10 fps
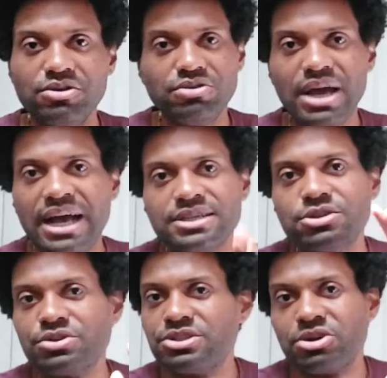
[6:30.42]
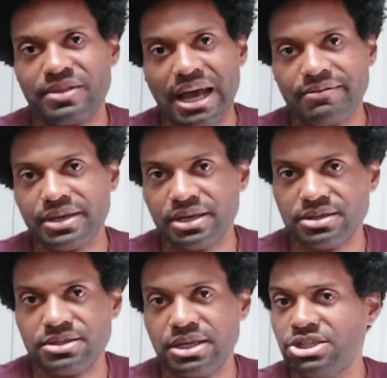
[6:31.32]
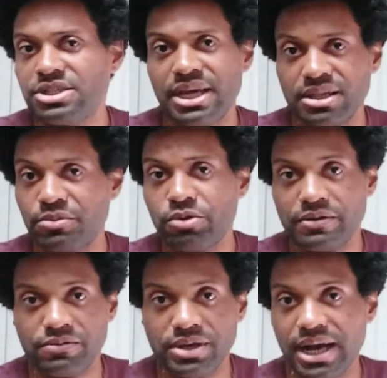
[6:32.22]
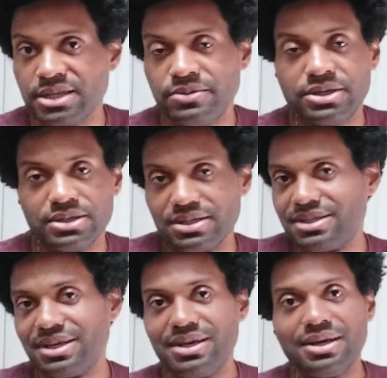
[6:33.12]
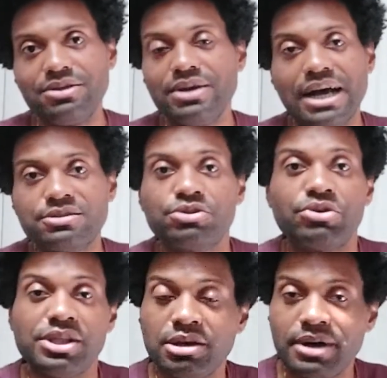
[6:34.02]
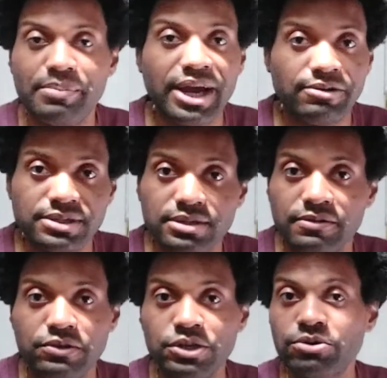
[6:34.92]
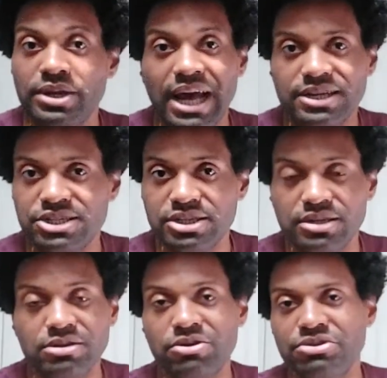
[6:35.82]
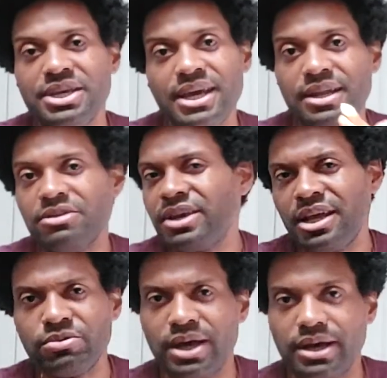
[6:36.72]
you guys don't deserve to have kids. They should take them away from you guys because you guys don't know anything about parenting if you're doing that shit. You know, you can't do